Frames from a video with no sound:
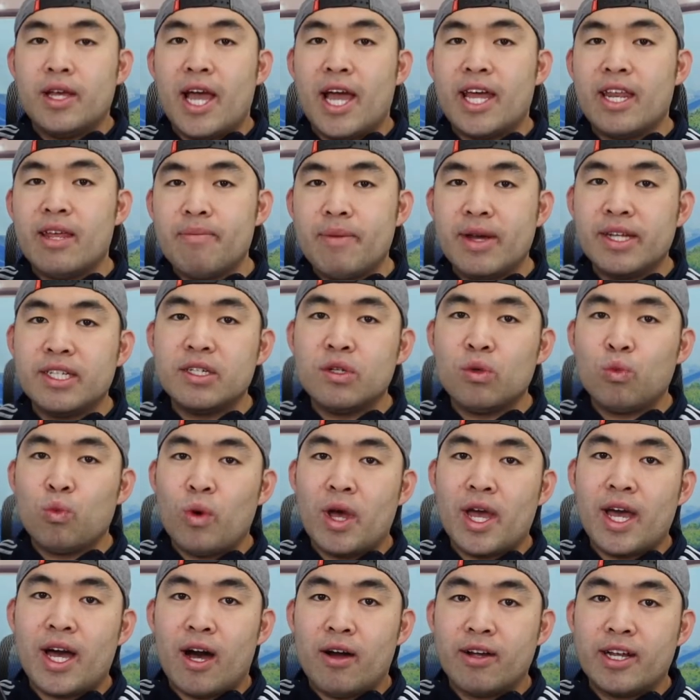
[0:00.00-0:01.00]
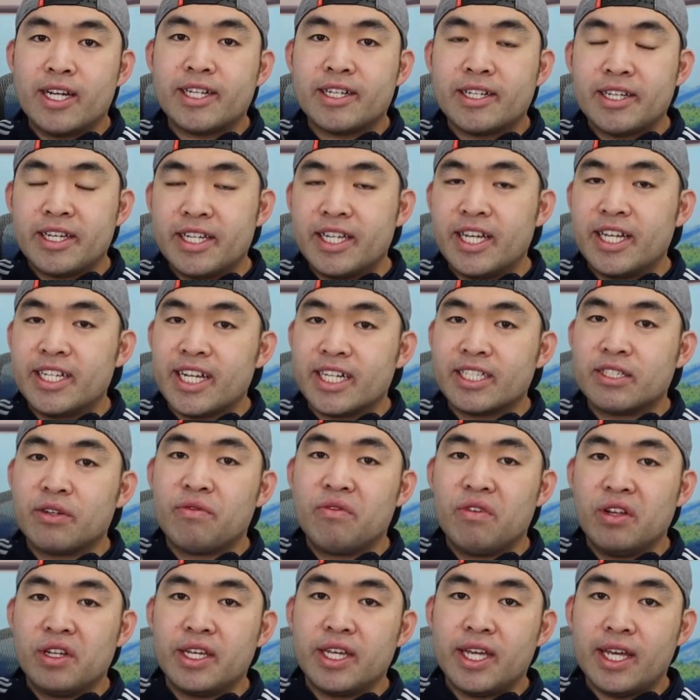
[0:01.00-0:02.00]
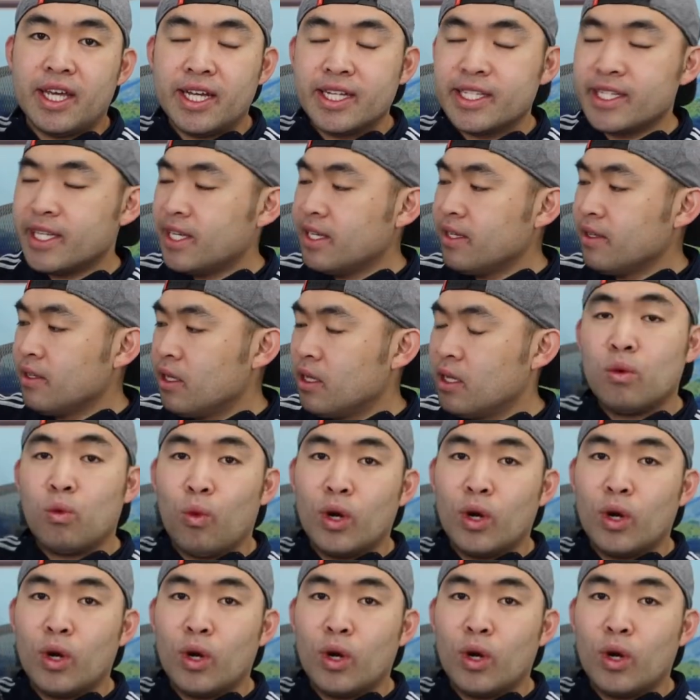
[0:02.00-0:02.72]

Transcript: And they mentioned the way how you clean it is actually really easy.